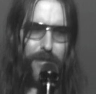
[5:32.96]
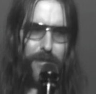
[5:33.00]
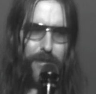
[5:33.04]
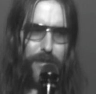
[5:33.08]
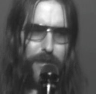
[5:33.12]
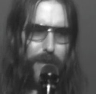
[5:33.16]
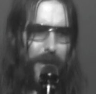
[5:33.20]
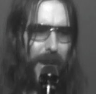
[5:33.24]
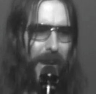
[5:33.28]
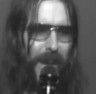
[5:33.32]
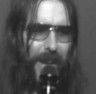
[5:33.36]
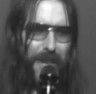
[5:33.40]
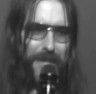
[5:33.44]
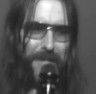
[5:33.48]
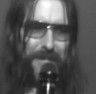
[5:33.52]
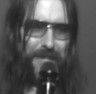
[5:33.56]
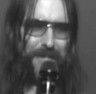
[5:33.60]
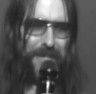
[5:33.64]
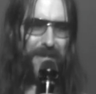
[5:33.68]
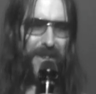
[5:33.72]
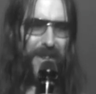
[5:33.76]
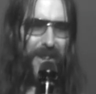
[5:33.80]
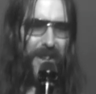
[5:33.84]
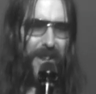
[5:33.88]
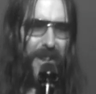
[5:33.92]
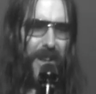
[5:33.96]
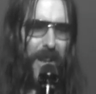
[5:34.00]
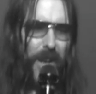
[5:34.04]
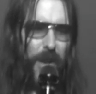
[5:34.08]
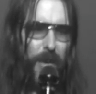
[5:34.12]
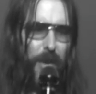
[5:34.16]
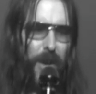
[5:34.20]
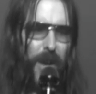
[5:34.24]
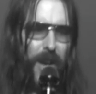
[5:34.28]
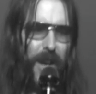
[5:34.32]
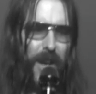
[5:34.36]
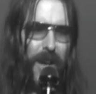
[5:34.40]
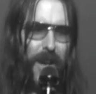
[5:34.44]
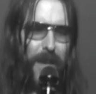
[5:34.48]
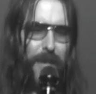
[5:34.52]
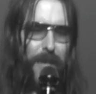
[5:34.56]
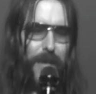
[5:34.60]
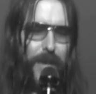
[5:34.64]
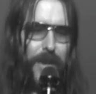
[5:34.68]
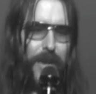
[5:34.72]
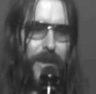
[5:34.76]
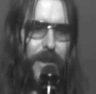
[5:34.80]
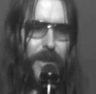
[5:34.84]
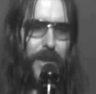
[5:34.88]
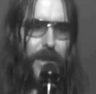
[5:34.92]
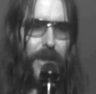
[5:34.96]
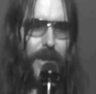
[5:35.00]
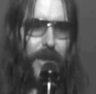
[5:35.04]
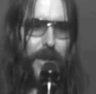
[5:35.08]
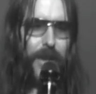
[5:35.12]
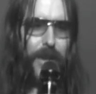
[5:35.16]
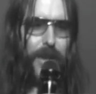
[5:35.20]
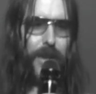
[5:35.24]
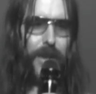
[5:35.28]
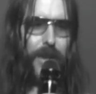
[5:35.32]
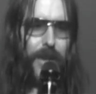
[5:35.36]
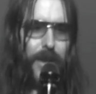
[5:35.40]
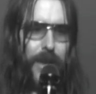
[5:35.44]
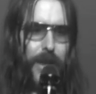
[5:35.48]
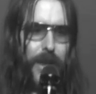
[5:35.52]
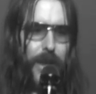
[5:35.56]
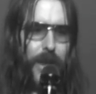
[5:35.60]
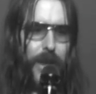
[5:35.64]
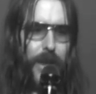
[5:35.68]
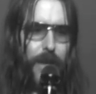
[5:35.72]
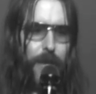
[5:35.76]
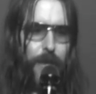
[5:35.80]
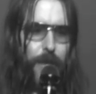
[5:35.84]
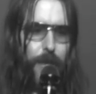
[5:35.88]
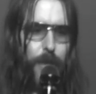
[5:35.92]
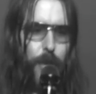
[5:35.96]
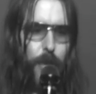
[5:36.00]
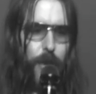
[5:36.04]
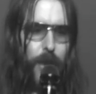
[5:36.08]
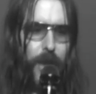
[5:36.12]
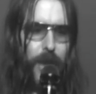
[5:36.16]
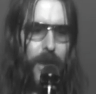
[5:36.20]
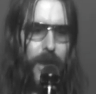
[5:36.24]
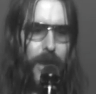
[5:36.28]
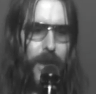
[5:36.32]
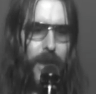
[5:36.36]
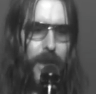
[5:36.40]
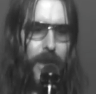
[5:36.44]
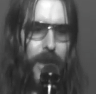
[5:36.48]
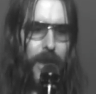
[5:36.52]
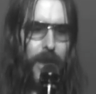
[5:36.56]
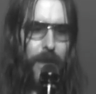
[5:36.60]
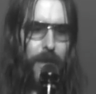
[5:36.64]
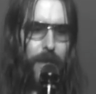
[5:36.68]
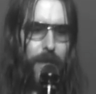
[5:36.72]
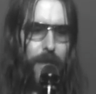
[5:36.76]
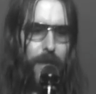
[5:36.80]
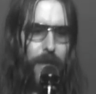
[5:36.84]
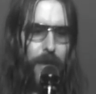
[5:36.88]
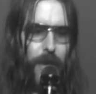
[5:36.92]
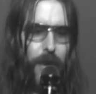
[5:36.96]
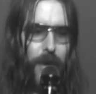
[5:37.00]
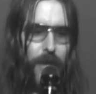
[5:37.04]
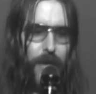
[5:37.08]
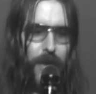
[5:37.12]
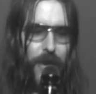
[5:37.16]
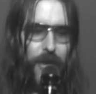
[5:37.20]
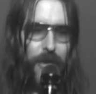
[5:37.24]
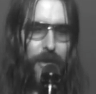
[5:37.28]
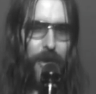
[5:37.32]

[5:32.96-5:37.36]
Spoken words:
about, I don't know, yeah, 45 years